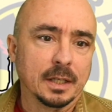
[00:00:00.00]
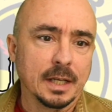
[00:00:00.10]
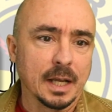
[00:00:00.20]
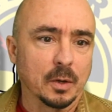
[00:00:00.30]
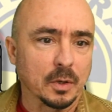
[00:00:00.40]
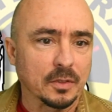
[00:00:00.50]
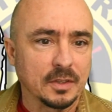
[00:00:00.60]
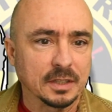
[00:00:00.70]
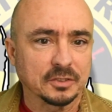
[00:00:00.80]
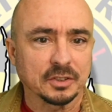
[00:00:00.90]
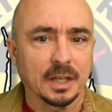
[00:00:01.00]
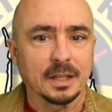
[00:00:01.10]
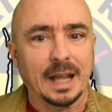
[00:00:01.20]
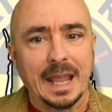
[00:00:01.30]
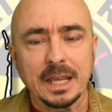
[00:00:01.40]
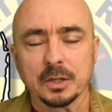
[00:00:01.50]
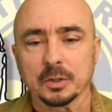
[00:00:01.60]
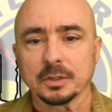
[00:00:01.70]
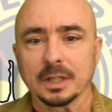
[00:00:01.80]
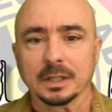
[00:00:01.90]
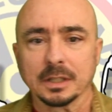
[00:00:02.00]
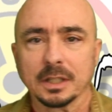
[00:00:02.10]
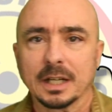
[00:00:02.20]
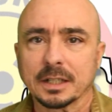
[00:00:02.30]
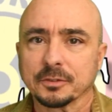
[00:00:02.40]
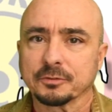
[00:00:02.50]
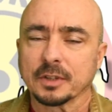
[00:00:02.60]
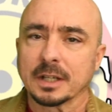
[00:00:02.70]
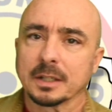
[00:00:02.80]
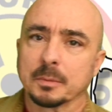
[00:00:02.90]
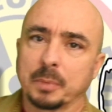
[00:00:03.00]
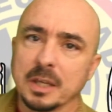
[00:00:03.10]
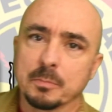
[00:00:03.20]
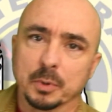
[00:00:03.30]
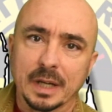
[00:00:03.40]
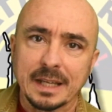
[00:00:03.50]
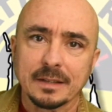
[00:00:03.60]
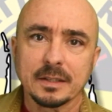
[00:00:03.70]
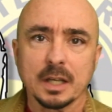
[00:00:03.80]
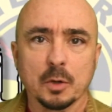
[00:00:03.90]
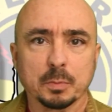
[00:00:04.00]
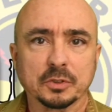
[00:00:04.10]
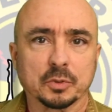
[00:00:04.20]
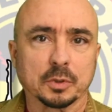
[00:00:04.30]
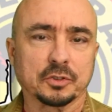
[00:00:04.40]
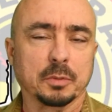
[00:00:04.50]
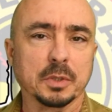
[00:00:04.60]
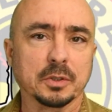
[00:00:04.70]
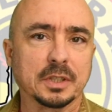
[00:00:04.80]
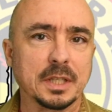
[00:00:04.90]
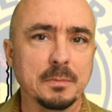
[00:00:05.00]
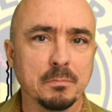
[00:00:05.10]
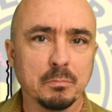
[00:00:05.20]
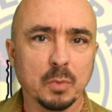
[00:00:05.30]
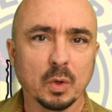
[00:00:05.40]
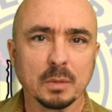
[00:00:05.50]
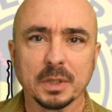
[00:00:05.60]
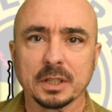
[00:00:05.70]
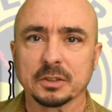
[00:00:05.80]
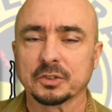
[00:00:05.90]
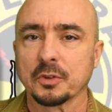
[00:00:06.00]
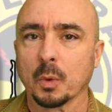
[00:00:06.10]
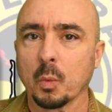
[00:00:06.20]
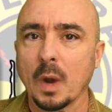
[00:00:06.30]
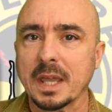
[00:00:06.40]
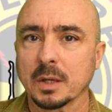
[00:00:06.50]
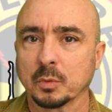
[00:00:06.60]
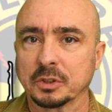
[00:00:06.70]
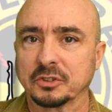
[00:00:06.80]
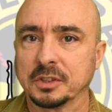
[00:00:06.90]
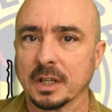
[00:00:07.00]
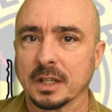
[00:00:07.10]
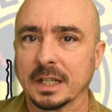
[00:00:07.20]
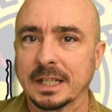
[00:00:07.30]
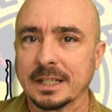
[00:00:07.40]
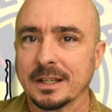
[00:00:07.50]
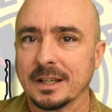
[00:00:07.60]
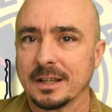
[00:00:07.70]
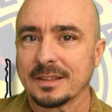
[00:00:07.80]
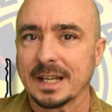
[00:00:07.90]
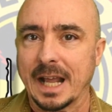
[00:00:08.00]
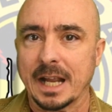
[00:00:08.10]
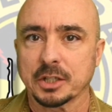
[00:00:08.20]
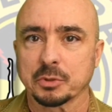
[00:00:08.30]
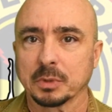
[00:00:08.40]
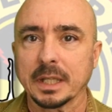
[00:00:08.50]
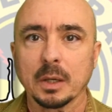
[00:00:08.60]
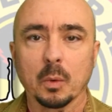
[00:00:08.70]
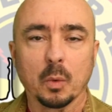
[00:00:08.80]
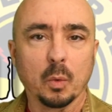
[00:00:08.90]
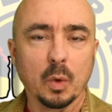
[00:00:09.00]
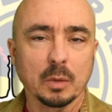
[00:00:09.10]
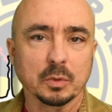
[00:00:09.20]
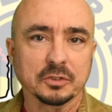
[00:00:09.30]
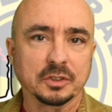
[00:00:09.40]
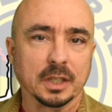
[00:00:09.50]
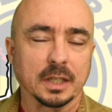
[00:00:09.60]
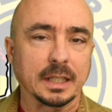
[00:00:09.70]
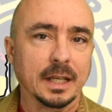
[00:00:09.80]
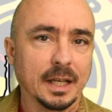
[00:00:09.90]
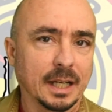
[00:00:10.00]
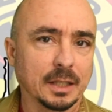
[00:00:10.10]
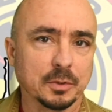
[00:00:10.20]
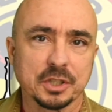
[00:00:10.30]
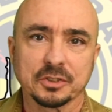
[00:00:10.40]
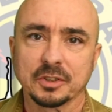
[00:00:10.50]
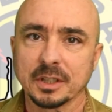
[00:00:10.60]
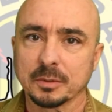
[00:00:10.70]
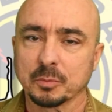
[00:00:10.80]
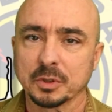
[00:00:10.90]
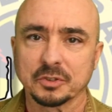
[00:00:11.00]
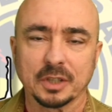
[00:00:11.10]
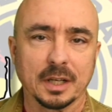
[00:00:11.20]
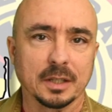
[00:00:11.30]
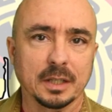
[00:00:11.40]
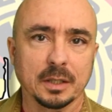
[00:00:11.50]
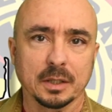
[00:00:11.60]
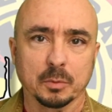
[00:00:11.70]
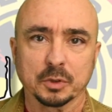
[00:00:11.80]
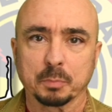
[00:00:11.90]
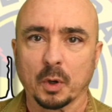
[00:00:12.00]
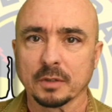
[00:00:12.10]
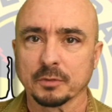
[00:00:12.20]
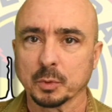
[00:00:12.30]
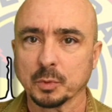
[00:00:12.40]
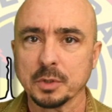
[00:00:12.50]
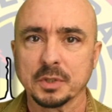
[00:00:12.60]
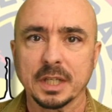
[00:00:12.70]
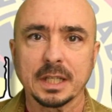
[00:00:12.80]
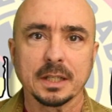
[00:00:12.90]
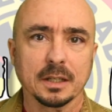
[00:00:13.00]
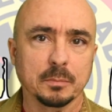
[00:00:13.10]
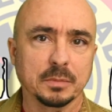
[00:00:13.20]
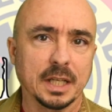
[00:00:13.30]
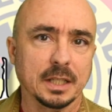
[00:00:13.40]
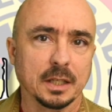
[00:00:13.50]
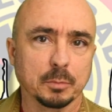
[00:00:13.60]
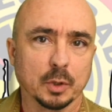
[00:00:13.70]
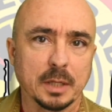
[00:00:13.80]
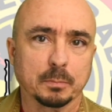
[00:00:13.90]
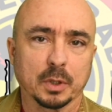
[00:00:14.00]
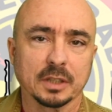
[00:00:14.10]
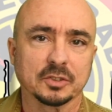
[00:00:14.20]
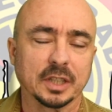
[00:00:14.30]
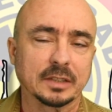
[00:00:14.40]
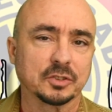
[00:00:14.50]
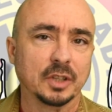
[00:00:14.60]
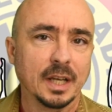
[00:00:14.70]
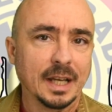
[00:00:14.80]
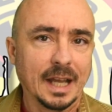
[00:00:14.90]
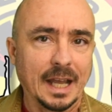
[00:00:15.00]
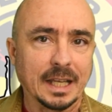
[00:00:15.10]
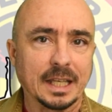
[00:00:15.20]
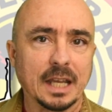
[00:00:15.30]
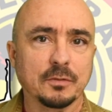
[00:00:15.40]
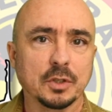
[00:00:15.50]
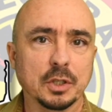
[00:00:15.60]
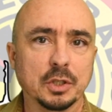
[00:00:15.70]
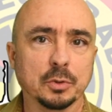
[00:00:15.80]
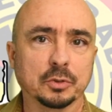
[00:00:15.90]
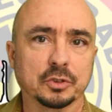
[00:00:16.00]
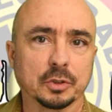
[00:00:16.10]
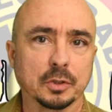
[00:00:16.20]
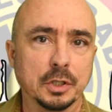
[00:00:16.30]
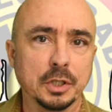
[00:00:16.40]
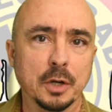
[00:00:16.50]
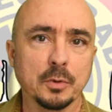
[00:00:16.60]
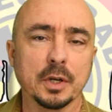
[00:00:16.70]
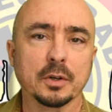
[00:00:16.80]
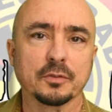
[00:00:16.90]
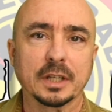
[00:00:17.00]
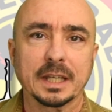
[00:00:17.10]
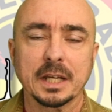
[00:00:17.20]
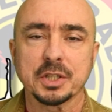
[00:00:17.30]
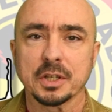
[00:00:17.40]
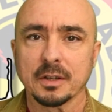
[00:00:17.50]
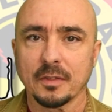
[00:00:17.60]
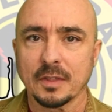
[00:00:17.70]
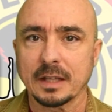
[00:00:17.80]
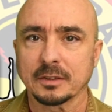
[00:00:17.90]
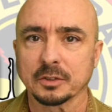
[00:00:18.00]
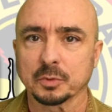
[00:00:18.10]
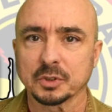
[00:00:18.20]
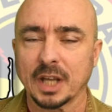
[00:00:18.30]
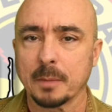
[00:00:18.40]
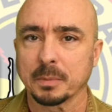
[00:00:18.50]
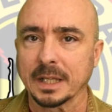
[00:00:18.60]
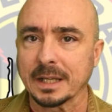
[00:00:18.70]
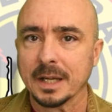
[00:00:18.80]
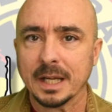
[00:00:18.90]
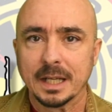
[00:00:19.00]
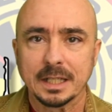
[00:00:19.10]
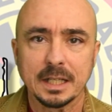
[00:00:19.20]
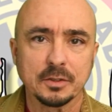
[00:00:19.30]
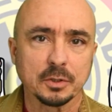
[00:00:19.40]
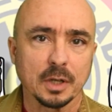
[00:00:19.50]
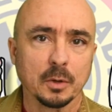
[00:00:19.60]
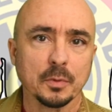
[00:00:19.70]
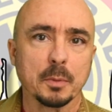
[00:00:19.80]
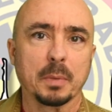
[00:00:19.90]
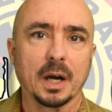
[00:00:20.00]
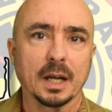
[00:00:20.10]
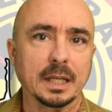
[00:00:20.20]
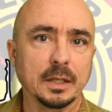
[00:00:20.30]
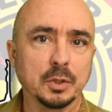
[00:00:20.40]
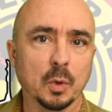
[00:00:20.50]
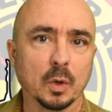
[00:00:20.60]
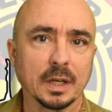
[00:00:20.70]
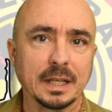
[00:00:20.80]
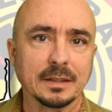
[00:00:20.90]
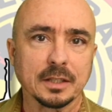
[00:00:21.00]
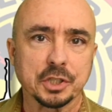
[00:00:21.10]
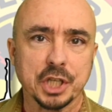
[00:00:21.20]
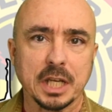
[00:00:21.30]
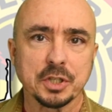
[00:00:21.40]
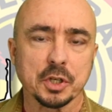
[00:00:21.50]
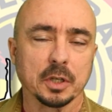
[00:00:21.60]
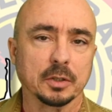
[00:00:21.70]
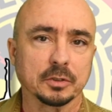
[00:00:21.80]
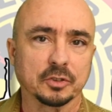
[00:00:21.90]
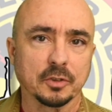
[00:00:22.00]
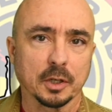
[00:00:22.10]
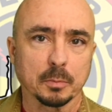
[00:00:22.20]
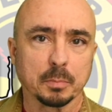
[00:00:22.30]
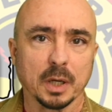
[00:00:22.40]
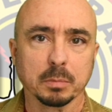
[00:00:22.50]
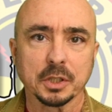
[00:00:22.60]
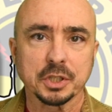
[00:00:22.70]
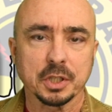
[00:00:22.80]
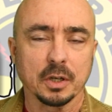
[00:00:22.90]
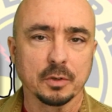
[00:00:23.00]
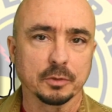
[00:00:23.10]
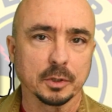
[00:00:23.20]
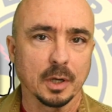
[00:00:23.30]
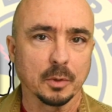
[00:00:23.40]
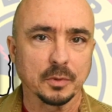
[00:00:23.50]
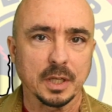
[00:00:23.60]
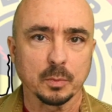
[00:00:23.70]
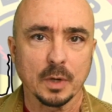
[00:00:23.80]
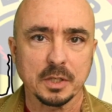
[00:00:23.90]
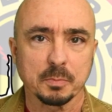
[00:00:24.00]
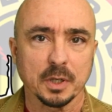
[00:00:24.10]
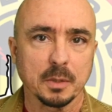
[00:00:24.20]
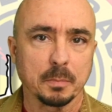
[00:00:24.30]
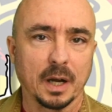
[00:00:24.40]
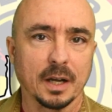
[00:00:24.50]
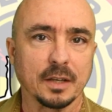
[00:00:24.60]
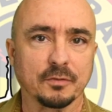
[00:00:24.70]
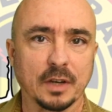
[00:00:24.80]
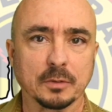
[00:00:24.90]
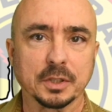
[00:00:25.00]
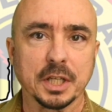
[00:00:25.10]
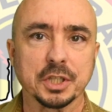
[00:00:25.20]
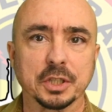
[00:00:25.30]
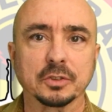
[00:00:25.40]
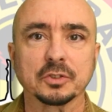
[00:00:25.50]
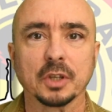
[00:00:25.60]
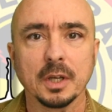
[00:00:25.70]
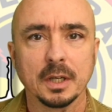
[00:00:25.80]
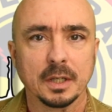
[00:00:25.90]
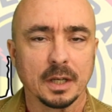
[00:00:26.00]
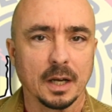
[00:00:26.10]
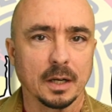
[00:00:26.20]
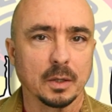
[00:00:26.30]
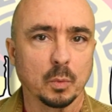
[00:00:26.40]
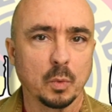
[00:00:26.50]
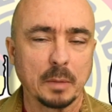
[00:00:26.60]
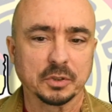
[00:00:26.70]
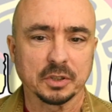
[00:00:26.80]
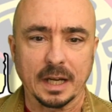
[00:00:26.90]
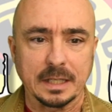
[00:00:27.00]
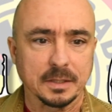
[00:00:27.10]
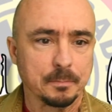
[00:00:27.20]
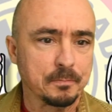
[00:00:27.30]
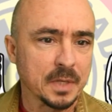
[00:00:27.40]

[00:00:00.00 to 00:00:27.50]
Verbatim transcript: Now, this uh, angered a lot of uh, people in the open source community more because of the way it was done than actually what was done. And it was just that it was, uh, it, it was part of a routine update upgrade process and gave the user no notification that this was happening, neither on the Pi nor in the change logs that are published over on the Raspberry Pi Foundation's uh, website.